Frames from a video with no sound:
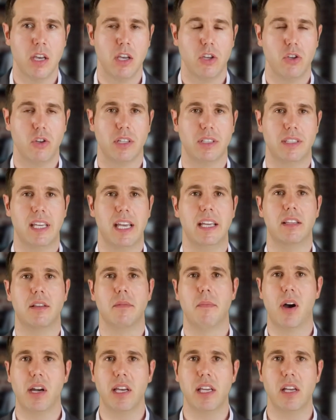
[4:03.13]
You can take the
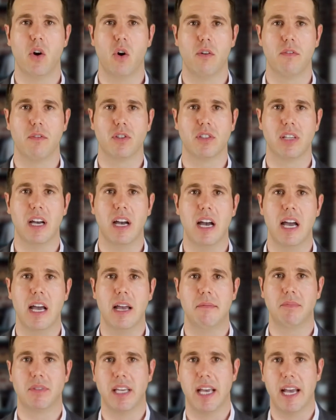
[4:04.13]
money over
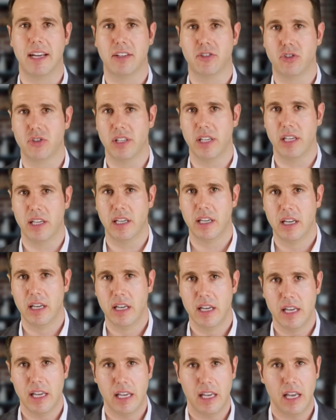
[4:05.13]
time to actually
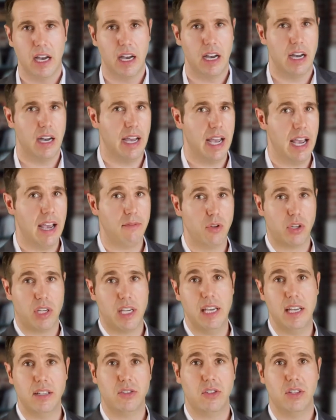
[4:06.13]
have your
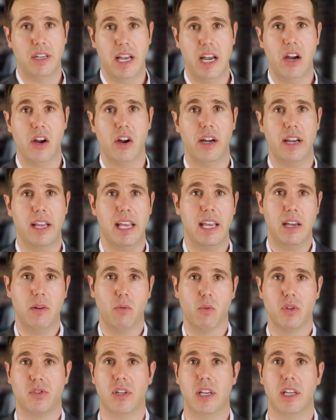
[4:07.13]
kids inherit a
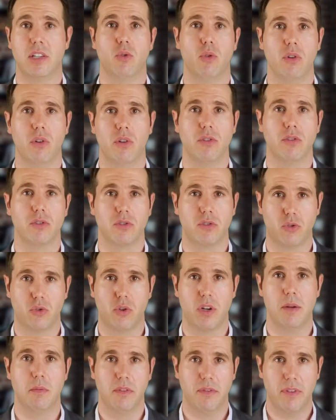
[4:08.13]
residual
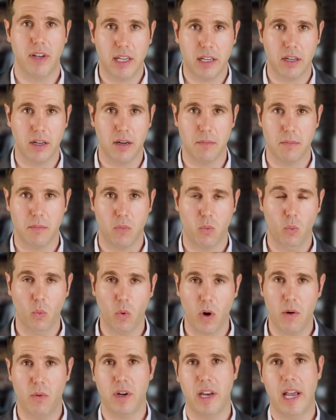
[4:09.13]
stream of income.
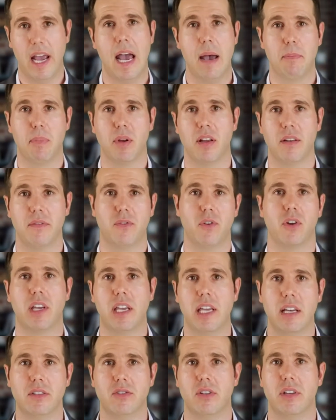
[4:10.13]
What would happen if your
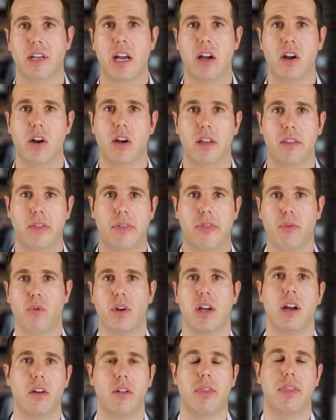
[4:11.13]
kids inherited
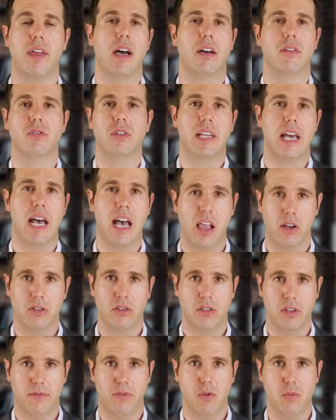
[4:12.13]

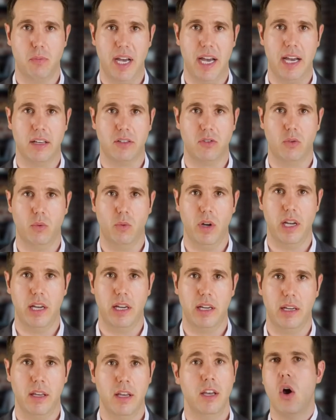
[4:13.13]
$300,000 if you passed away?